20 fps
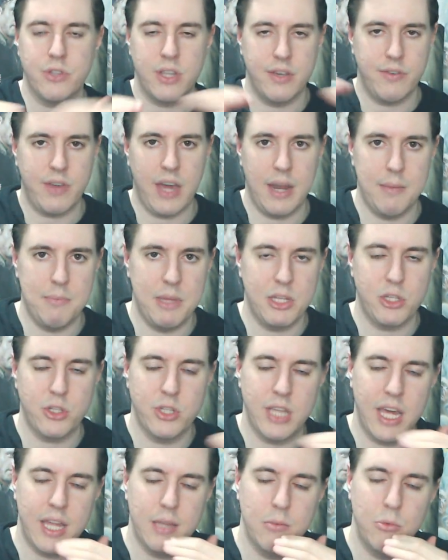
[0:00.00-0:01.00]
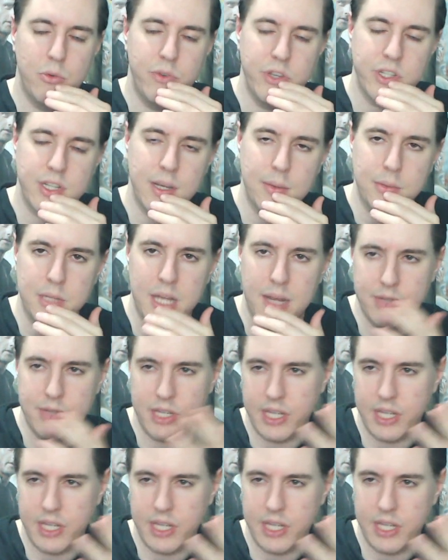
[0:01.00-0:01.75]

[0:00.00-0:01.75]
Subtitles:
they've kind of mentioned that in the movies a couple times,